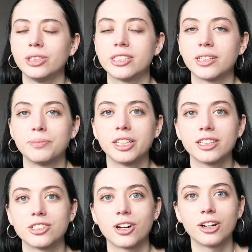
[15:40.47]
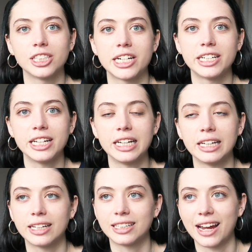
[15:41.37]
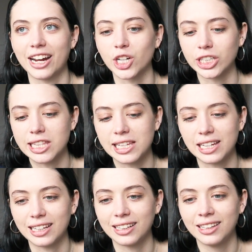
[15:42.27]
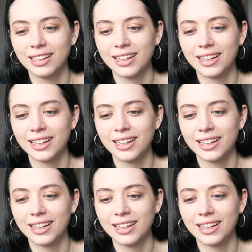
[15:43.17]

it's something that's already inherently